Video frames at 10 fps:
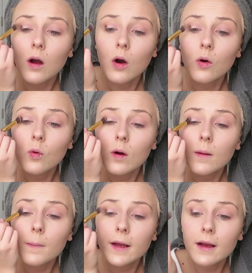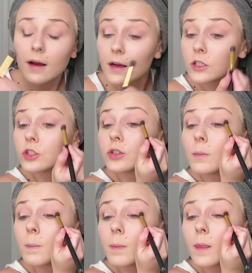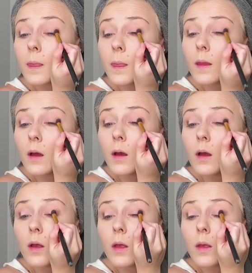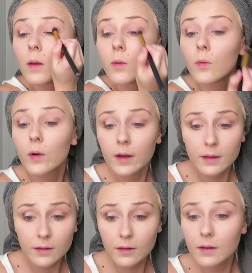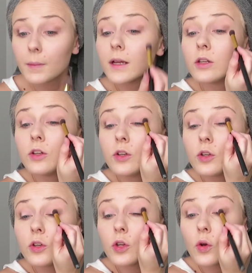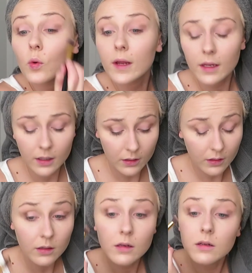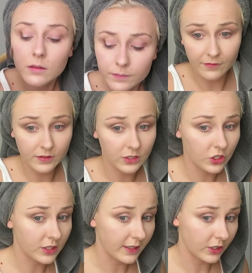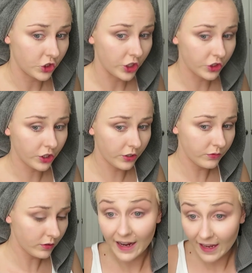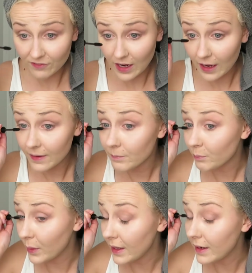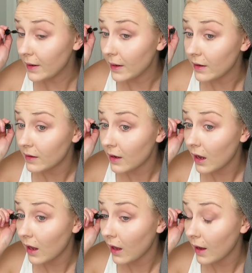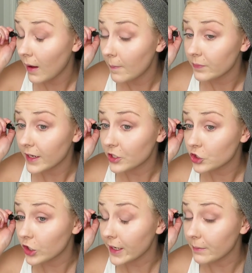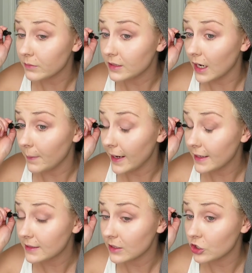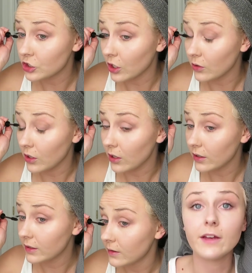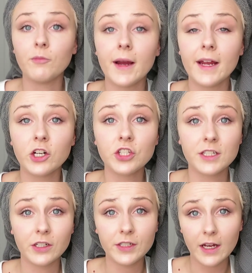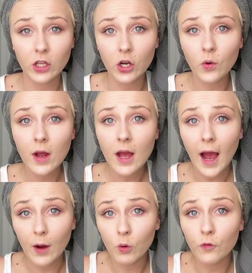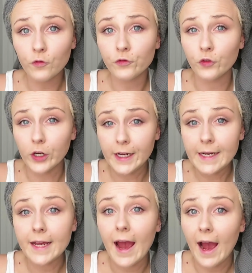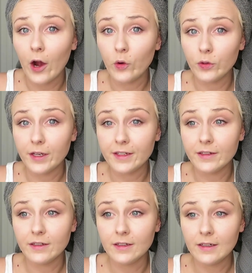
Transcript: Oh my gosh. What am I doing? Life is just like a shit show. I have not been a straight up dumbass in so long. Like, if my hair's still yellow, I will freak out. Like,